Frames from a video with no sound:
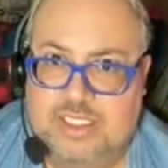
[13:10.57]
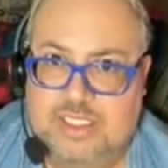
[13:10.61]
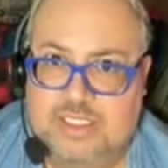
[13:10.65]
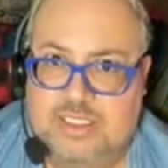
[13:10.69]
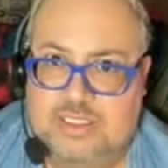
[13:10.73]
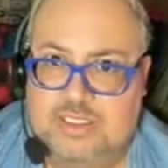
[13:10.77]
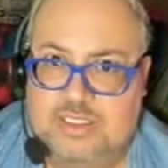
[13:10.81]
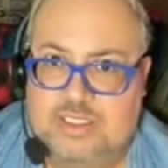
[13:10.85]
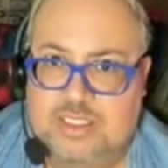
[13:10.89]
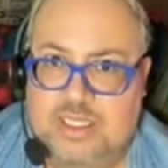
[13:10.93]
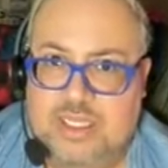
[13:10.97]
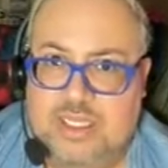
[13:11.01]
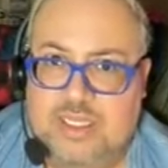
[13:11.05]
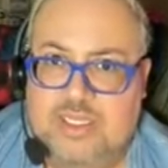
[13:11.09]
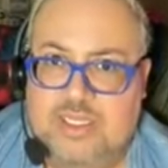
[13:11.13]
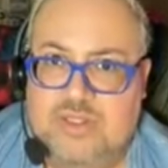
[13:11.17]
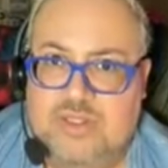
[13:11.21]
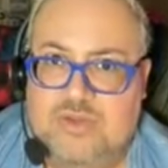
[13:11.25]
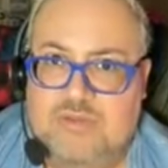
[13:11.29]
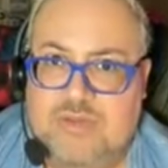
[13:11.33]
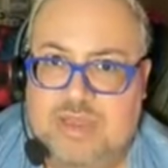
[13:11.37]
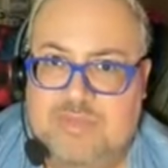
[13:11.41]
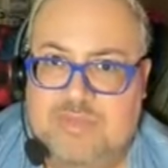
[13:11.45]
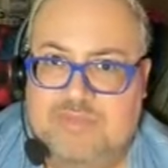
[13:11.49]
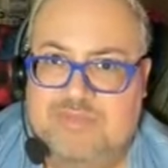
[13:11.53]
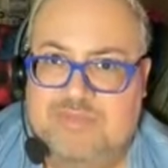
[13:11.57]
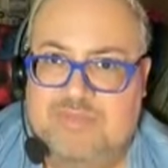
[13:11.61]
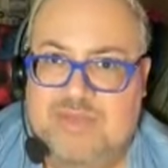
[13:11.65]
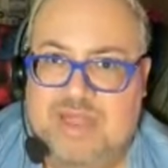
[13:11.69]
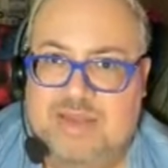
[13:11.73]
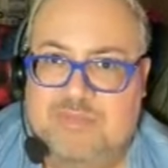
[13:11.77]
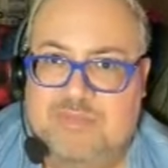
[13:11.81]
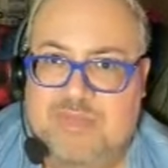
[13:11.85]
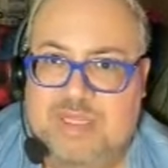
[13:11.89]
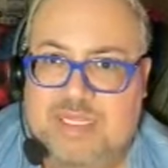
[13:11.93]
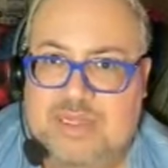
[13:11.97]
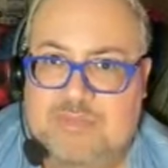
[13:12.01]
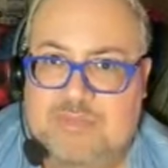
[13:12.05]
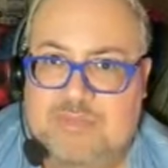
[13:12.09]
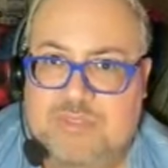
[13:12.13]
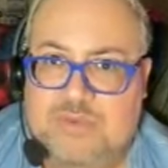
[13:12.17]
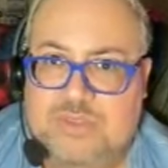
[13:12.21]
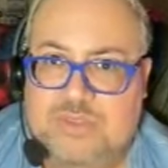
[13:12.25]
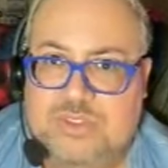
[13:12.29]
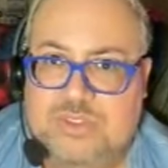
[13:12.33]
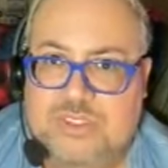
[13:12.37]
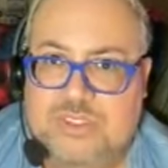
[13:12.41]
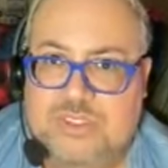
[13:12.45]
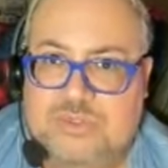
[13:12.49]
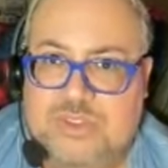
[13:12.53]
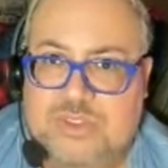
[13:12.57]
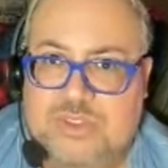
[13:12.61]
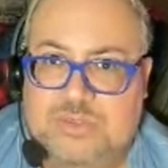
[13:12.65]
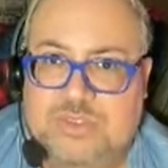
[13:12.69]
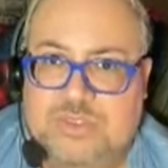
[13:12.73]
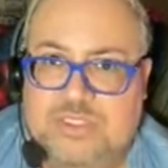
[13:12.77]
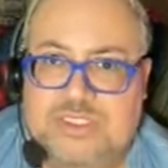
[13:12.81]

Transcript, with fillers: And you might not be in the mood to do it,